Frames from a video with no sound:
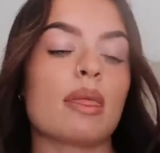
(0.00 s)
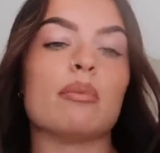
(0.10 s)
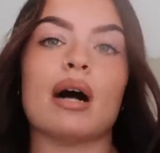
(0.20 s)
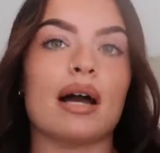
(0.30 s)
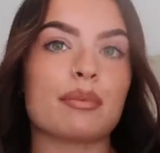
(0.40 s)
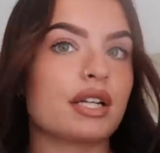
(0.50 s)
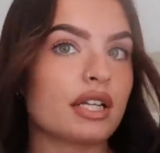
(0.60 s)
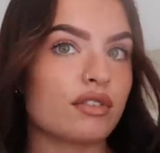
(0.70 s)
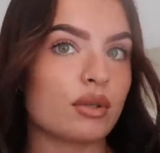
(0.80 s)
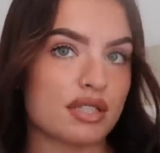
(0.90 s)
But I'm gonna
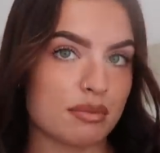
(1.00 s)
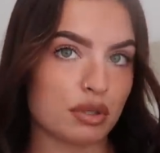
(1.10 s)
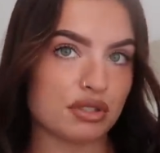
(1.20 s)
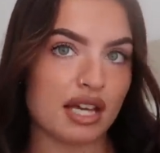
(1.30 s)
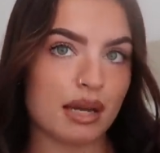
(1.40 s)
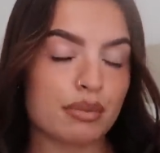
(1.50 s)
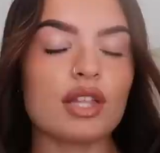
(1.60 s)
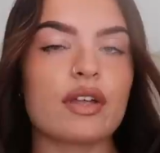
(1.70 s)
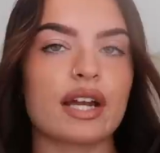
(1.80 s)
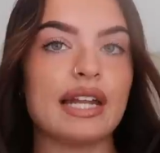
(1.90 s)
give you a simple tip
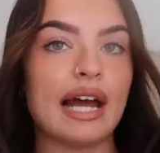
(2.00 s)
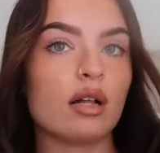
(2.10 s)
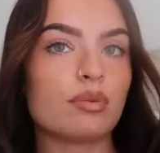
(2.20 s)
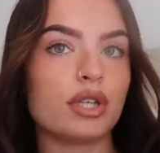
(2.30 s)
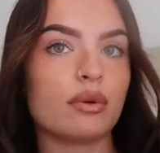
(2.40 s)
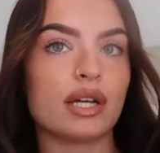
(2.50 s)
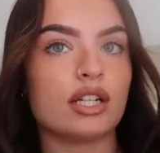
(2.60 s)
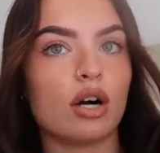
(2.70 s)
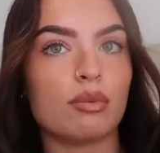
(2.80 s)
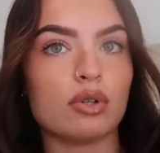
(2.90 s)
that can help you in
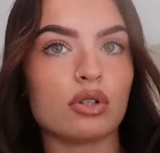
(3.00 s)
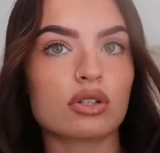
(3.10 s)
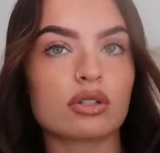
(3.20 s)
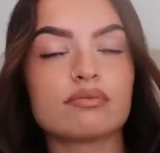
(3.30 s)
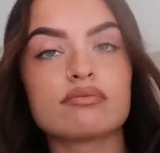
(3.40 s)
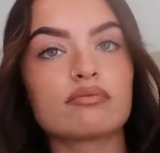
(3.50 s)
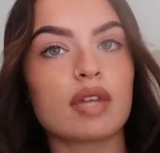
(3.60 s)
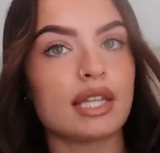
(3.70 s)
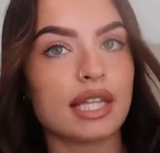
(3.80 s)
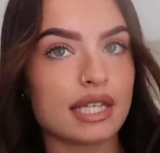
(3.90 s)
your bulk
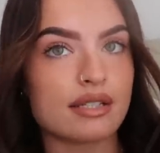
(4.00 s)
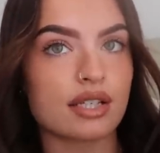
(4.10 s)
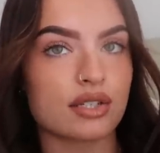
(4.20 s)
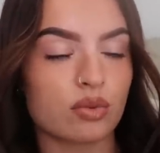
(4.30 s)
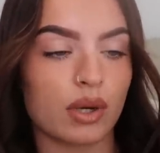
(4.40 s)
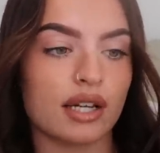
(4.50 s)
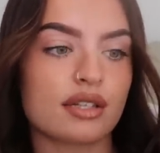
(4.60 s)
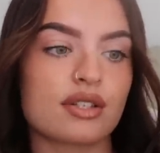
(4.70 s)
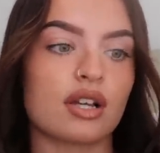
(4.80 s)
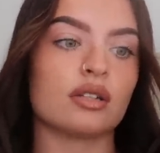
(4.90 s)
in the easiest way.
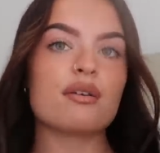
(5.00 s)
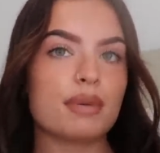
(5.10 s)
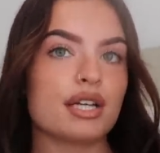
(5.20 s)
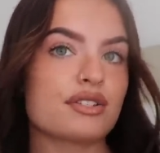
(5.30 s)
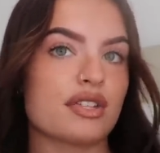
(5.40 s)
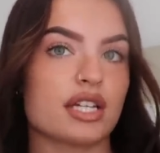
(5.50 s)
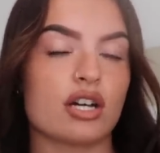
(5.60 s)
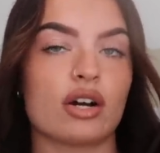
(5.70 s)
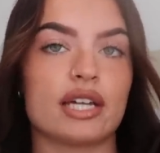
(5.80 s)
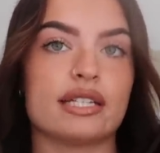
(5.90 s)
So the meals that
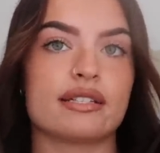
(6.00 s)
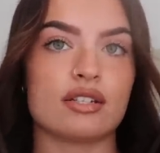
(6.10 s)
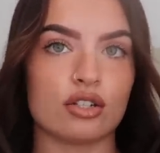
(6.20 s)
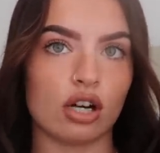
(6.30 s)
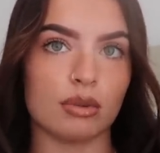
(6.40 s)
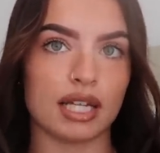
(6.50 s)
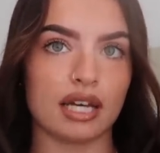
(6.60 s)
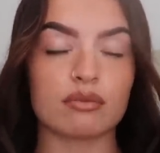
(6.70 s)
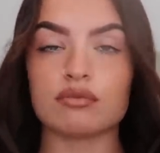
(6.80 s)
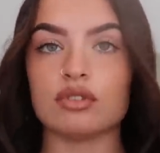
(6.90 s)
you're eating
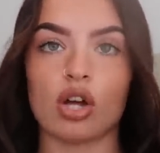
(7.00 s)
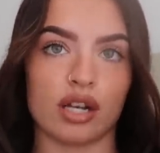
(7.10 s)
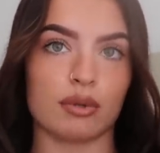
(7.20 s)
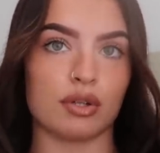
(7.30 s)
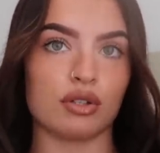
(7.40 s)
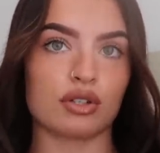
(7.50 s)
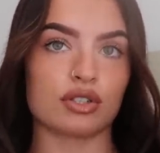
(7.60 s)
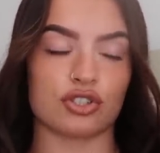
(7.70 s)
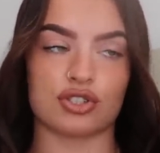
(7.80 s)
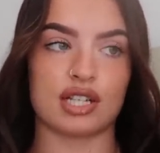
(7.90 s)
normally, not in a
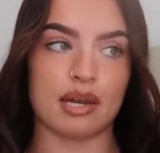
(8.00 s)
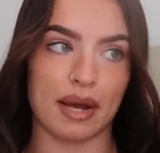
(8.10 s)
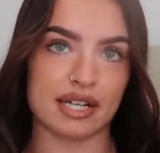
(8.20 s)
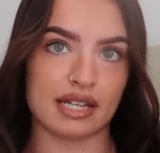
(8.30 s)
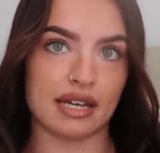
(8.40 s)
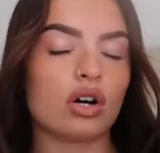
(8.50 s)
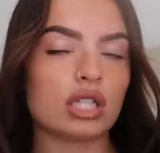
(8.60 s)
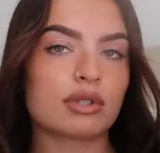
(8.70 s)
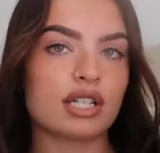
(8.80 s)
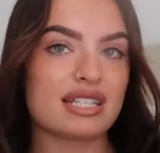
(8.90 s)
bulk, just day by day, all
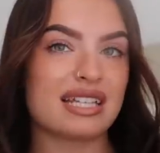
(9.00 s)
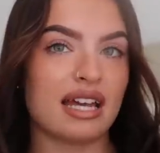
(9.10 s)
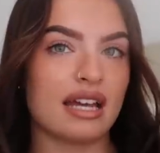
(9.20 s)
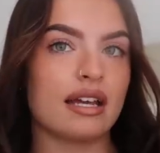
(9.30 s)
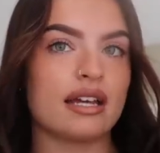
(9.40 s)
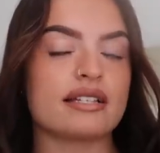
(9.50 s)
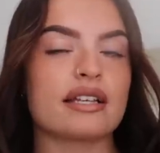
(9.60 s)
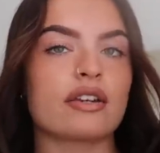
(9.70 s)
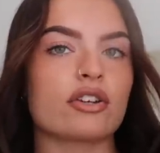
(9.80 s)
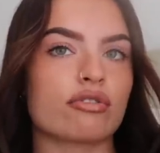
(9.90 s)
I'm gonna say is
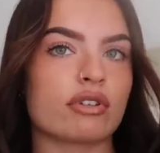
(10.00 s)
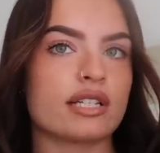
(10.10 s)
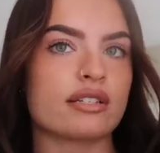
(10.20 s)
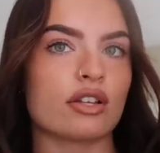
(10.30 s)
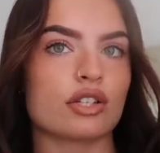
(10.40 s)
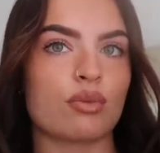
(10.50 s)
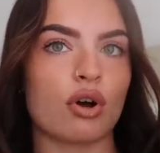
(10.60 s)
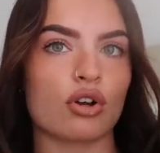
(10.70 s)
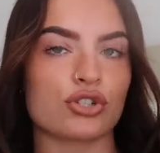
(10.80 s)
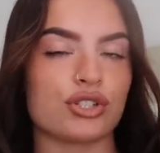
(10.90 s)
increase those
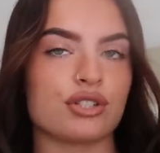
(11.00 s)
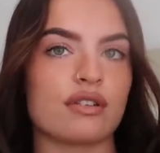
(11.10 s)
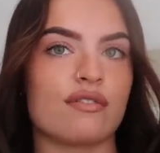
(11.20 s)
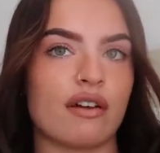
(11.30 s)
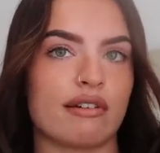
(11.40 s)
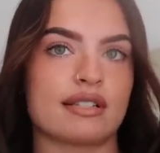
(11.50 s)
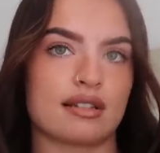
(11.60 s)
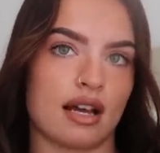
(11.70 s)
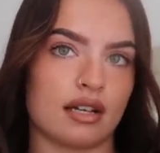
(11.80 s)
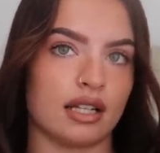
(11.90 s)
portions very
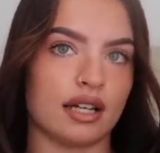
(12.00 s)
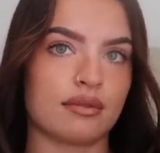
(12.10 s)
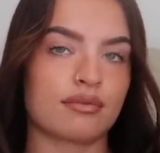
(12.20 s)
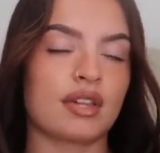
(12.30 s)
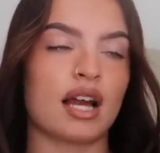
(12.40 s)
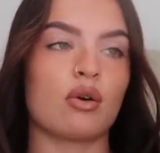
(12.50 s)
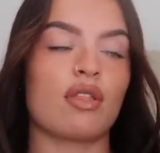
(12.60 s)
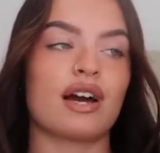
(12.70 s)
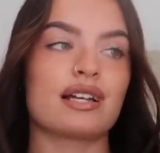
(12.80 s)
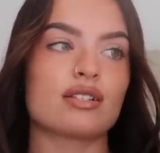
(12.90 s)
slightly. Now,
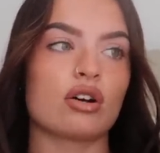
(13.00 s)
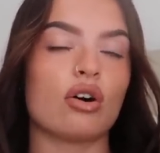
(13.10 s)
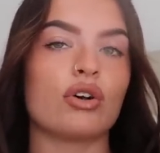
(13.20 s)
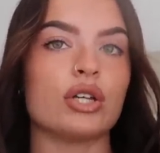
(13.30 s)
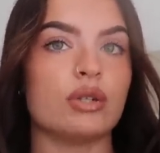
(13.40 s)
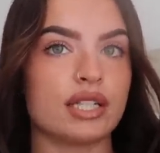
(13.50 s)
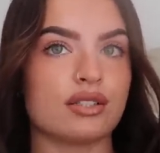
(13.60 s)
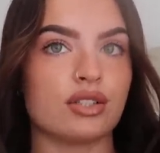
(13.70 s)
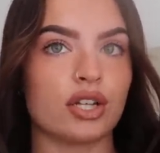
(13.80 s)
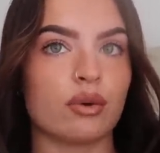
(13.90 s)
that is all you need
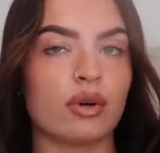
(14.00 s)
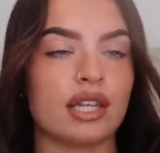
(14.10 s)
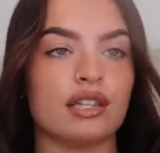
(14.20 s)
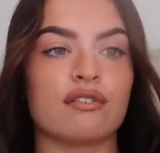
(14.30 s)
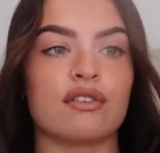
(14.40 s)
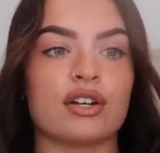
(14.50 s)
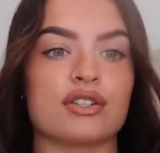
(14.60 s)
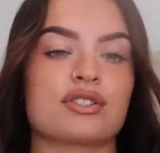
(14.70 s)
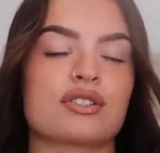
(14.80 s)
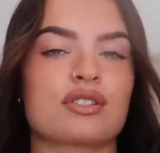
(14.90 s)
to do in the
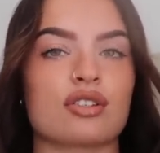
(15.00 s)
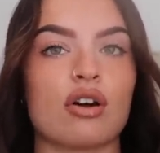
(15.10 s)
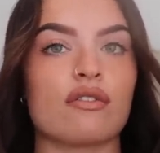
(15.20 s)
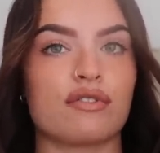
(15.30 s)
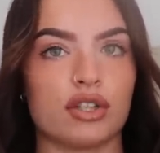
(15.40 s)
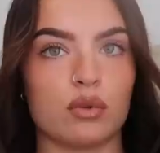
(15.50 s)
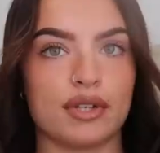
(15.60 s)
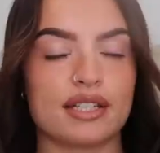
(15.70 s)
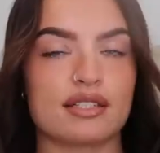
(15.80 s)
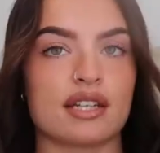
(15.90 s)
first sort of few
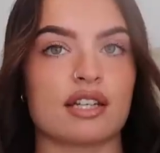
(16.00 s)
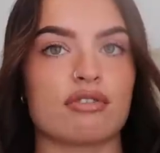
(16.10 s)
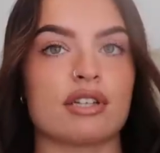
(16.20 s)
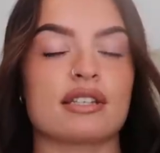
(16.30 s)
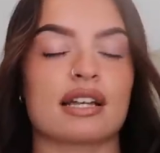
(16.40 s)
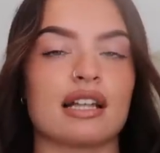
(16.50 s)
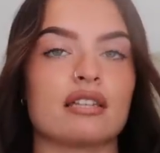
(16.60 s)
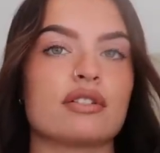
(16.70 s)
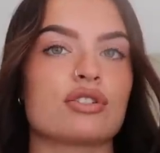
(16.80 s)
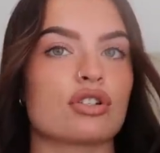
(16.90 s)
weeks to increase the
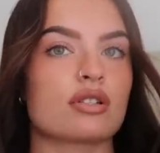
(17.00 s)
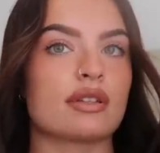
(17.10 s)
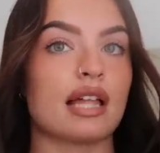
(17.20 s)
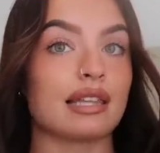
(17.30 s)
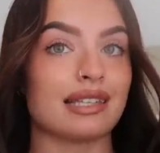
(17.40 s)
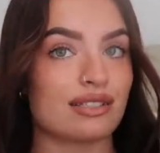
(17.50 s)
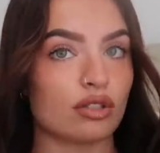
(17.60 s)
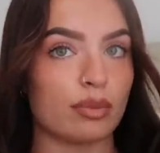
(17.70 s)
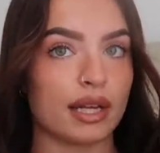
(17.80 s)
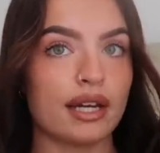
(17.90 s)
calories, just that
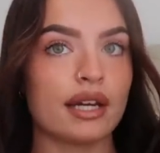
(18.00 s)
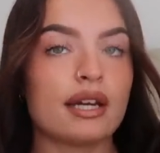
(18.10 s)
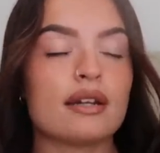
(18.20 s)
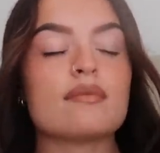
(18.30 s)
little bit.